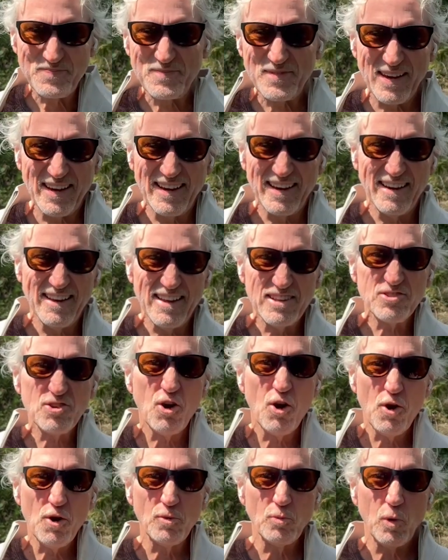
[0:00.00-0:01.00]
Yeah, that's
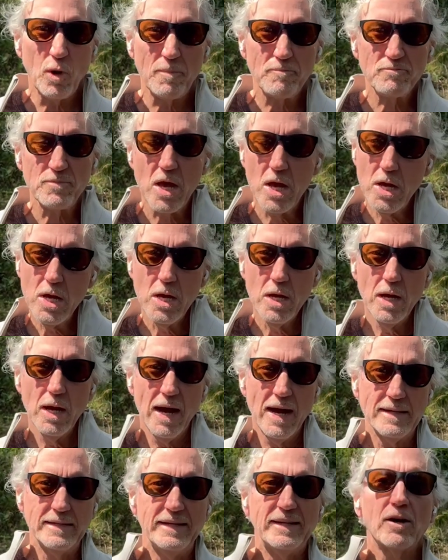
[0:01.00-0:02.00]
hardware.
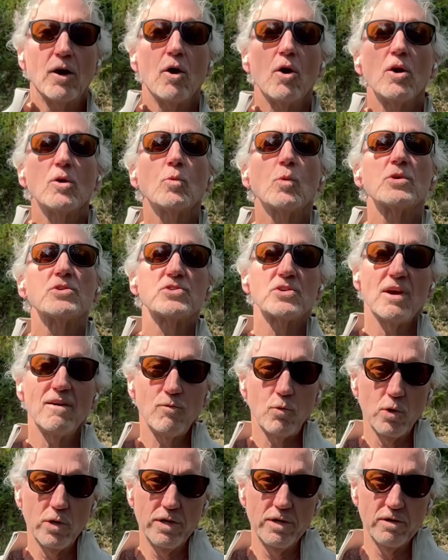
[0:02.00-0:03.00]
I need a
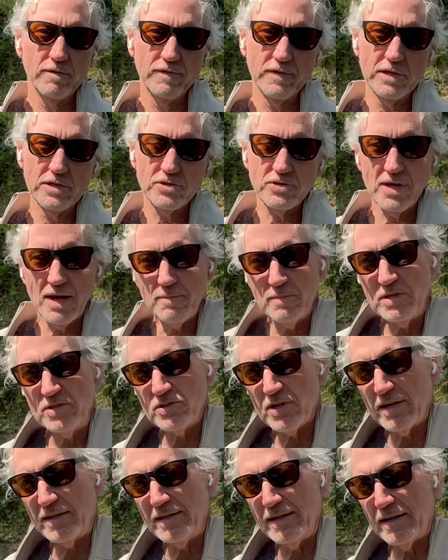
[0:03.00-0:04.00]
hardware-software interface. That means
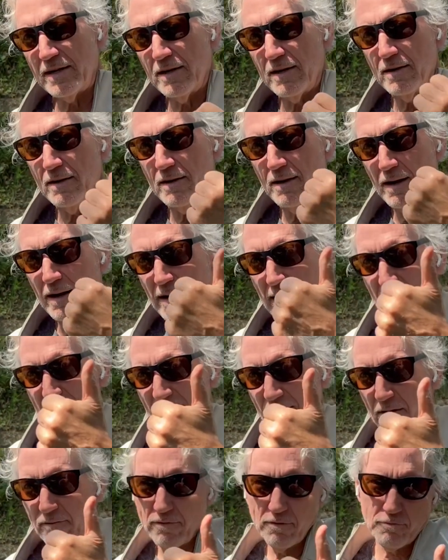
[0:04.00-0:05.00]
I need a
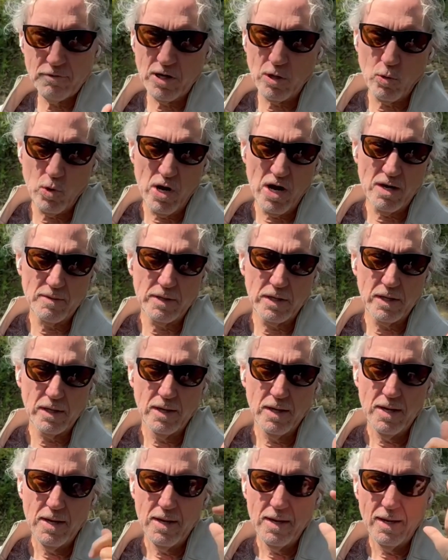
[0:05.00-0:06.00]
high-level requirement.
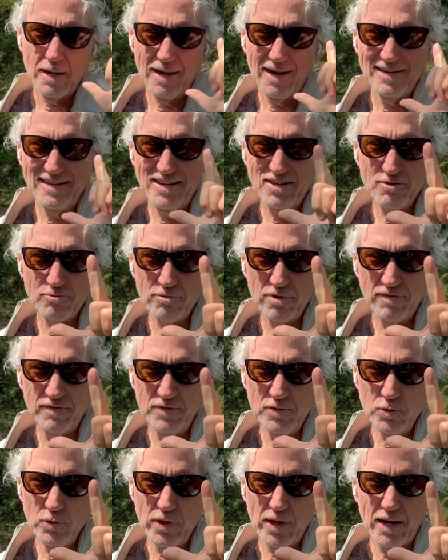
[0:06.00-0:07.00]
I need to
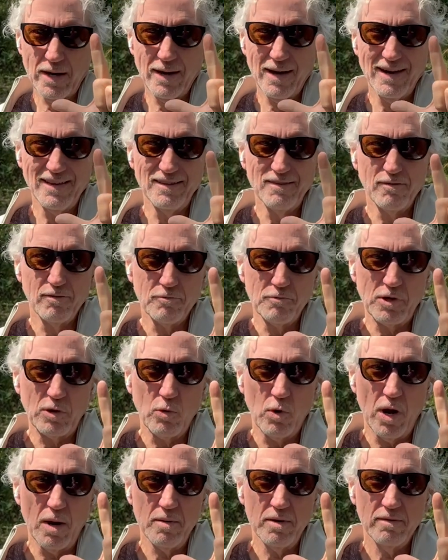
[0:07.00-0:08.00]
review that high-level
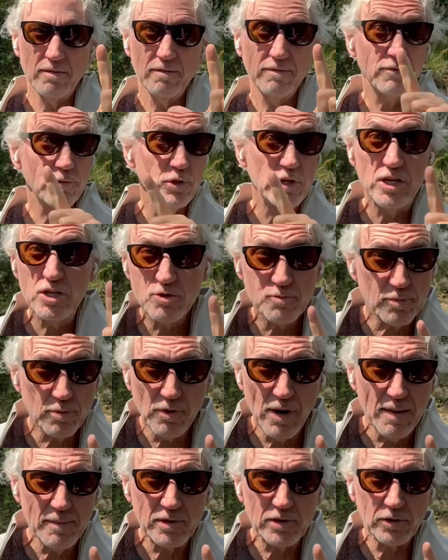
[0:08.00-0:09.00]
requirement for each
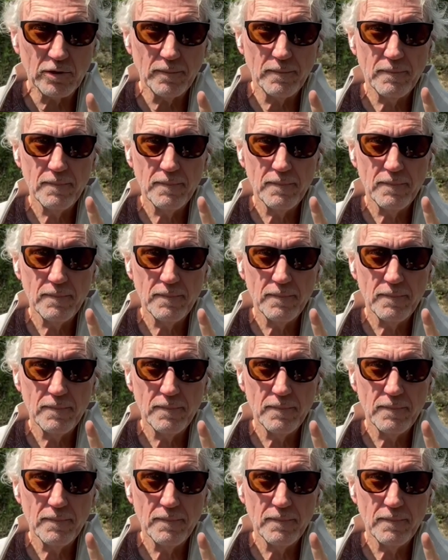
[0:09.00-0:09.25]
parameter.